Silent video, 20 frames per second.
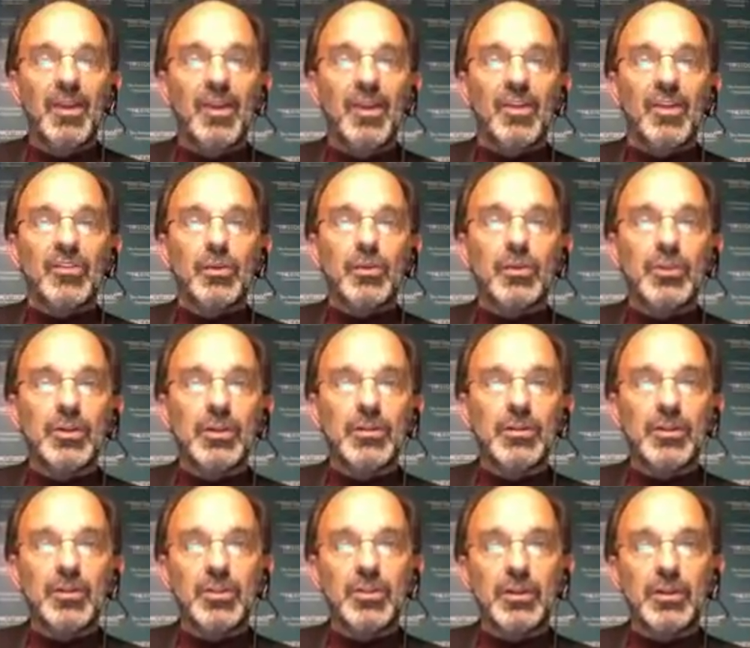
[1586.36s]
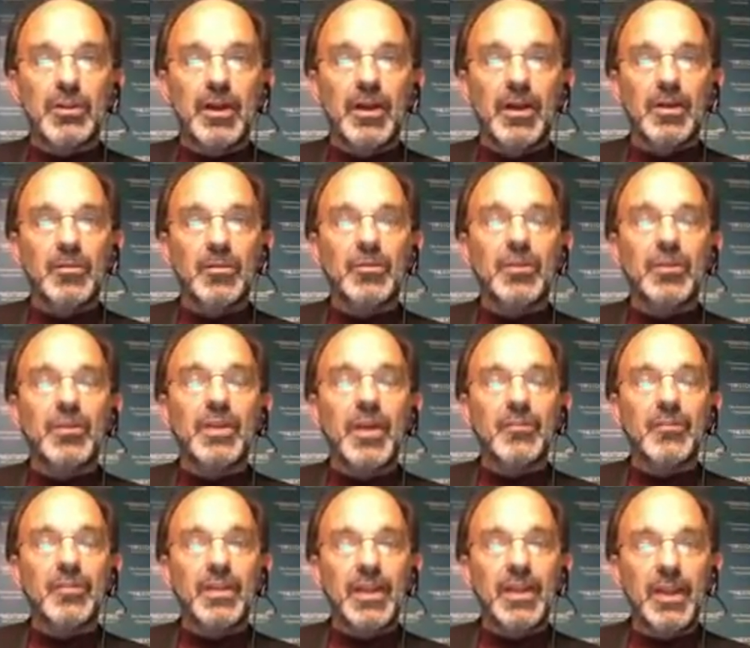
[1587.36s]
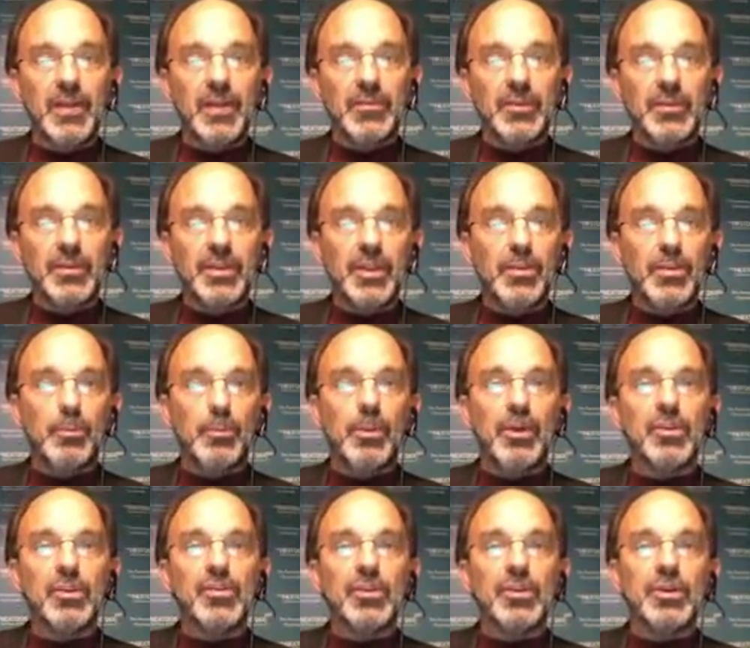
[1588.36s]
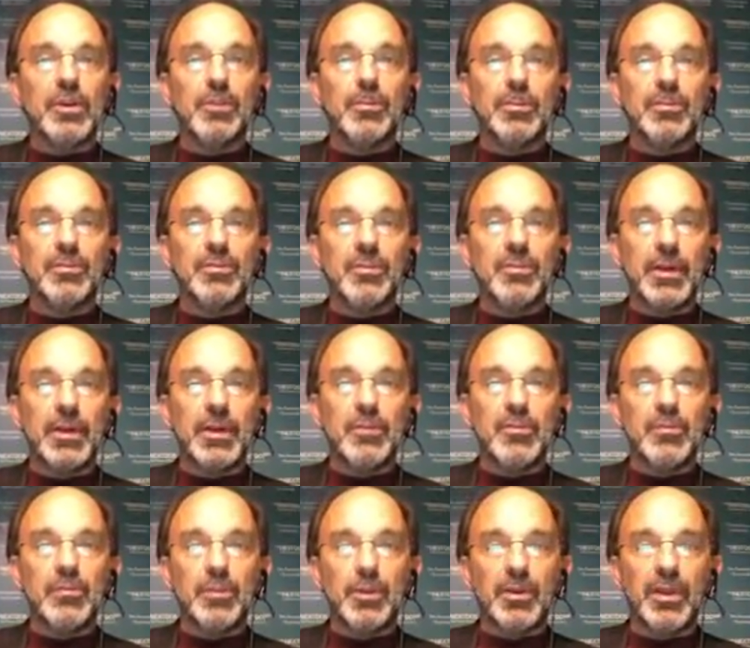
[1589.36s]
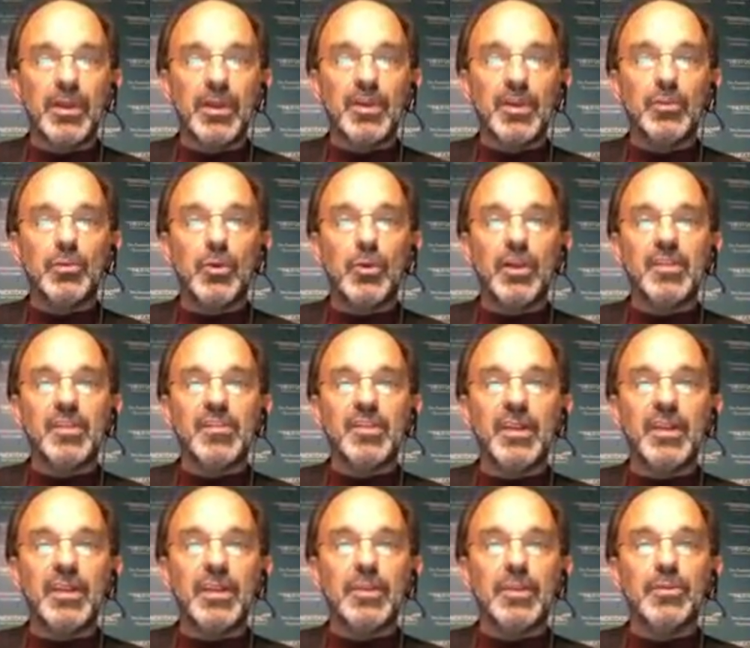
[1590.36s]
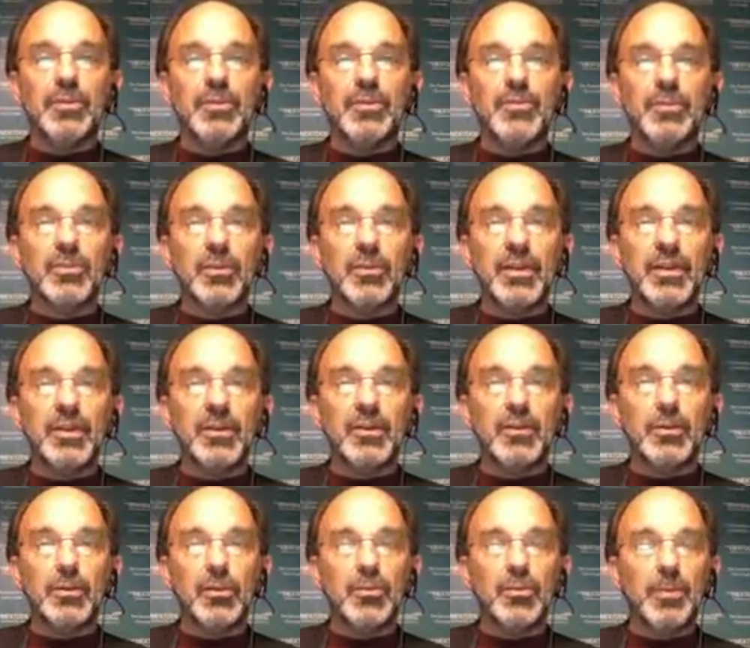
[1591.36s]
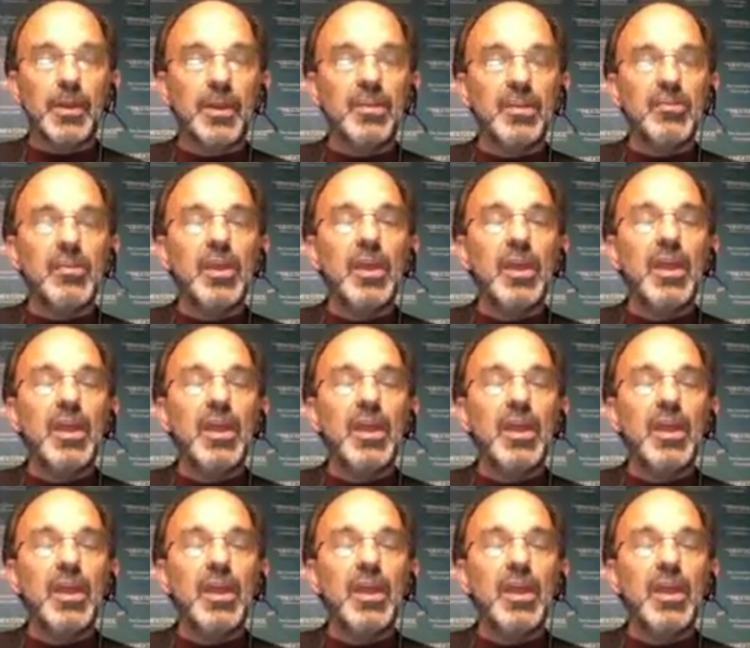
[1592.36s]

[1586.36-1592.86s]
So children should definitely have their teeth brushed a couple of times per day, twice daily, with a fluoridated toothpaste.